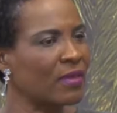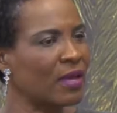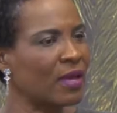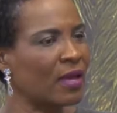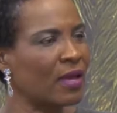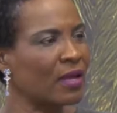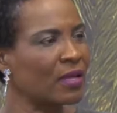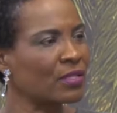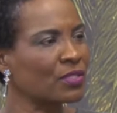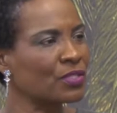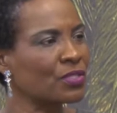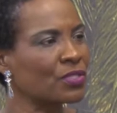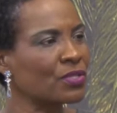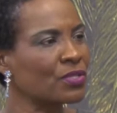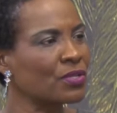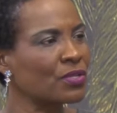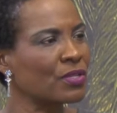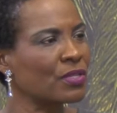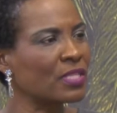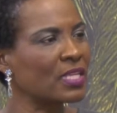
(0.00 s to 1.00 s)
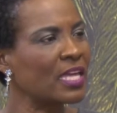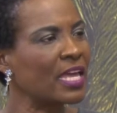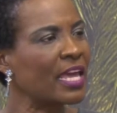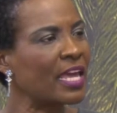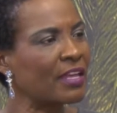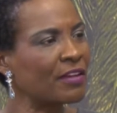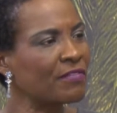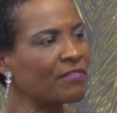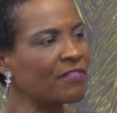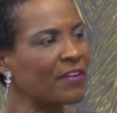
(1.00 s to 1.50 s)
that the
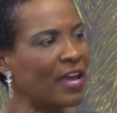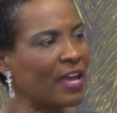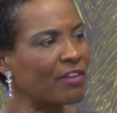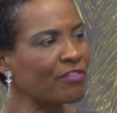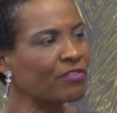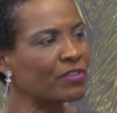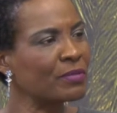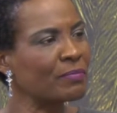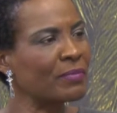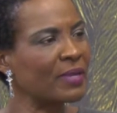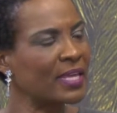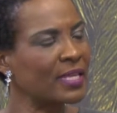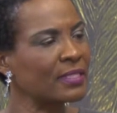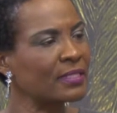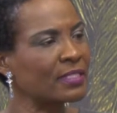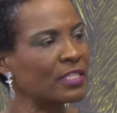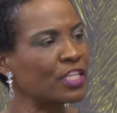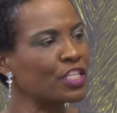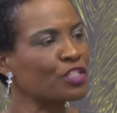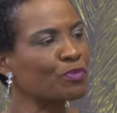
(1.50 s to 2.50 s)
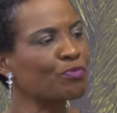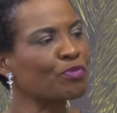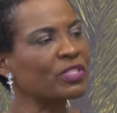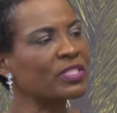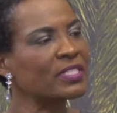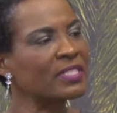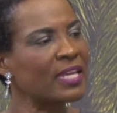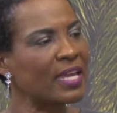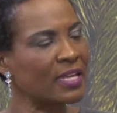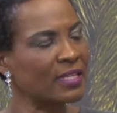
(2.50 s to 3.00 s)
environment is
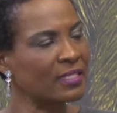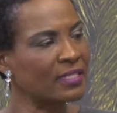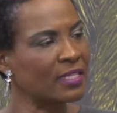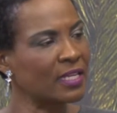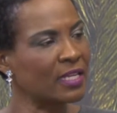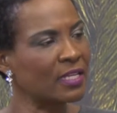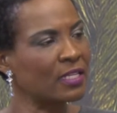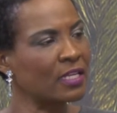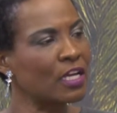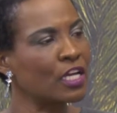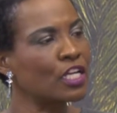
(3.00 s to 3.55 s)
protected,